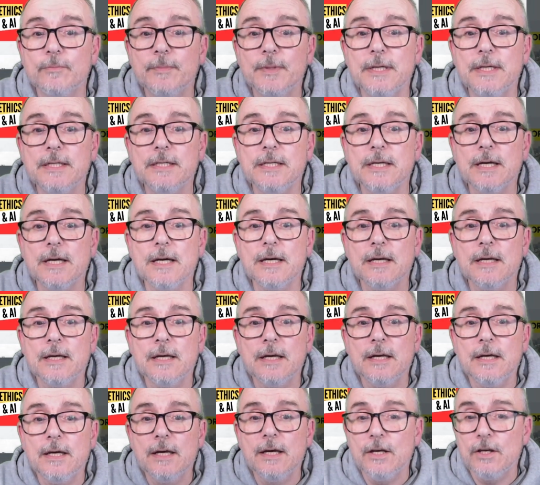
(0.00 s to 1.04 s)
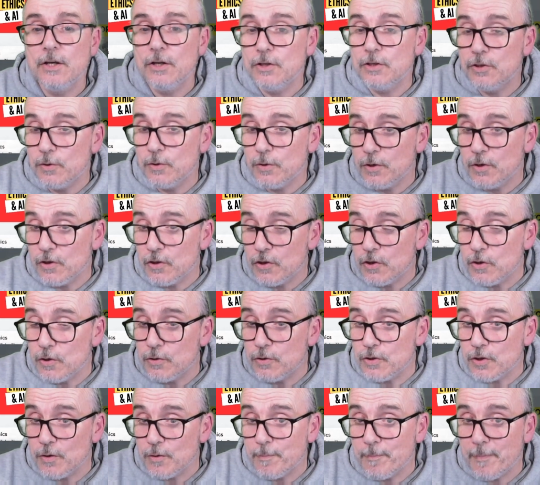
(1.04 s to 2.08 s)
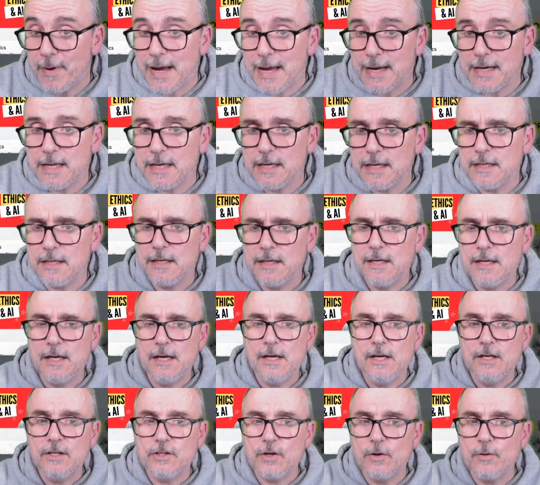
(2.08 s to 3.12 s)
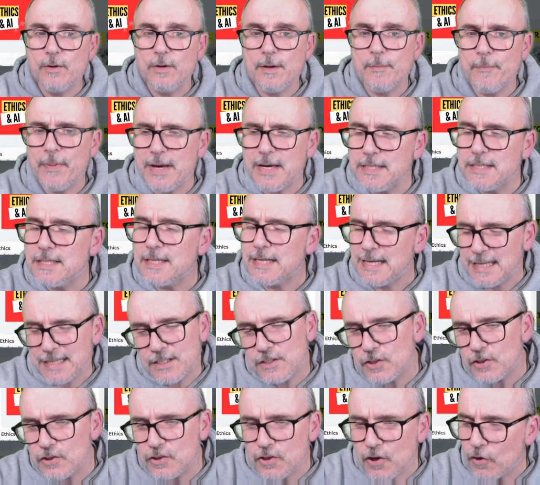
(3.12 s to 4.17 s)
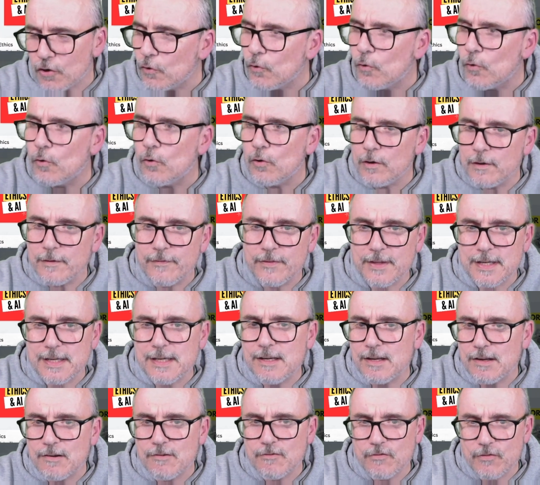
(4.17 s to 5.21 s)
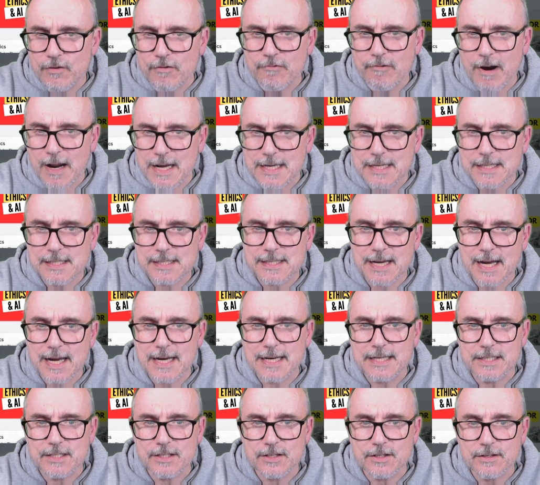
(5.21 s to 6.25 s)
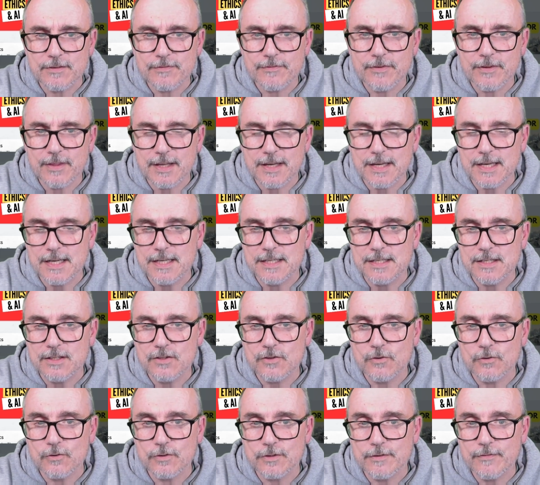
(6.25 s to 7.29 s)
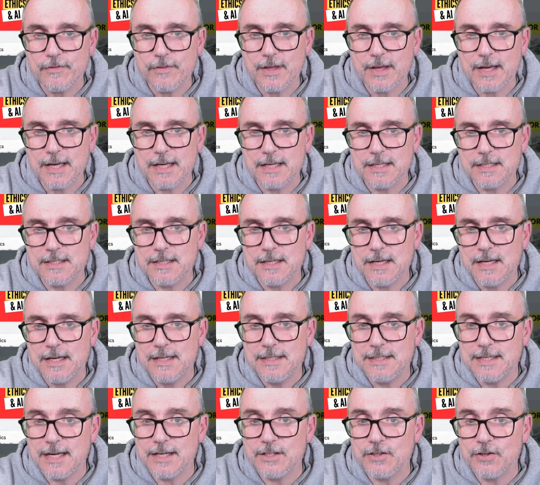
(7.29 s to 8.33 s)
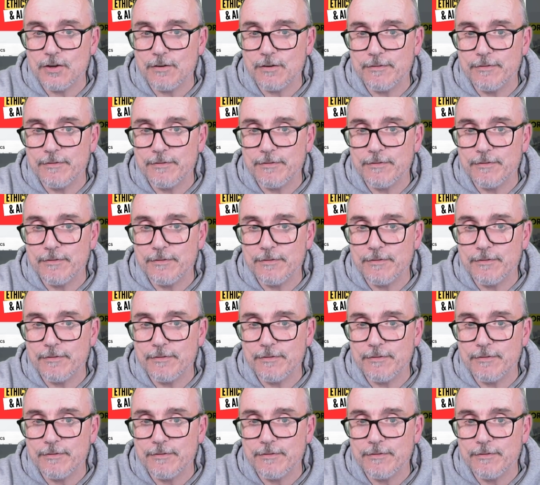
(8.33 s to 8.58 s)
media, you do your YouTube banner. So basically it's just got all of the right sizes for these sorts of things. TikTok